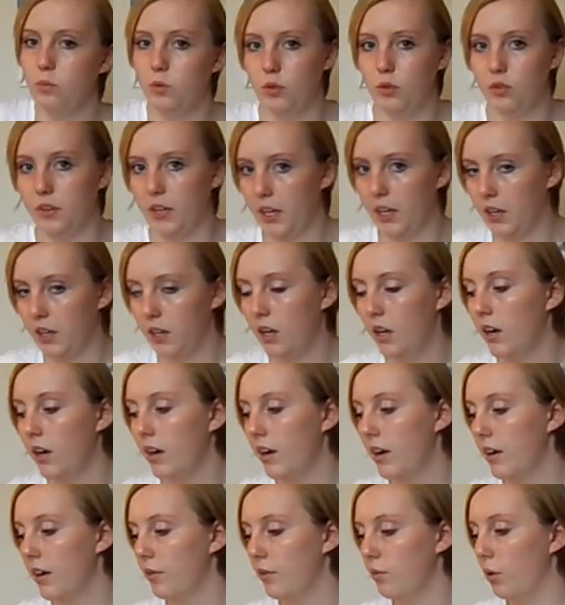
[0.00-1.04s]
We'll see
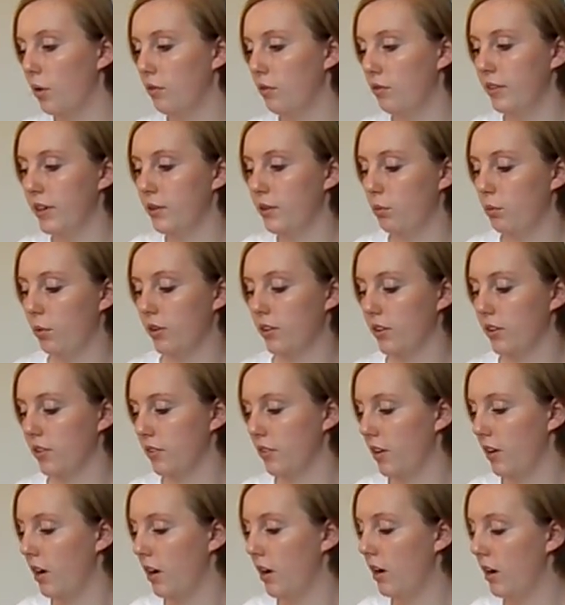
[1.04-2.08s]
what fits, what
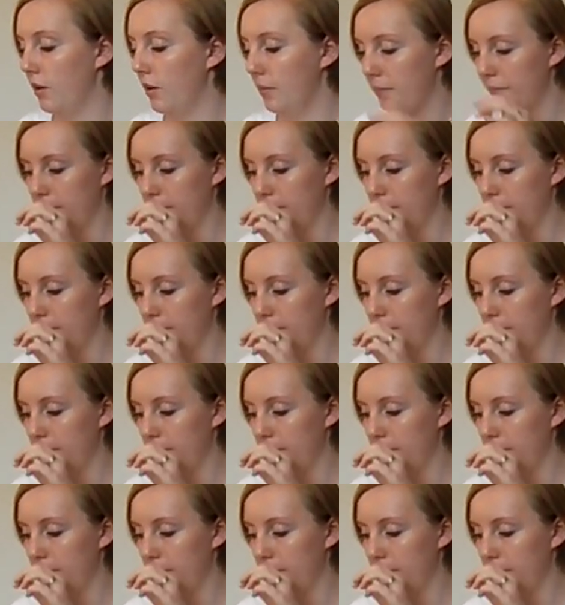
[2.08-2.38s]
doesn't.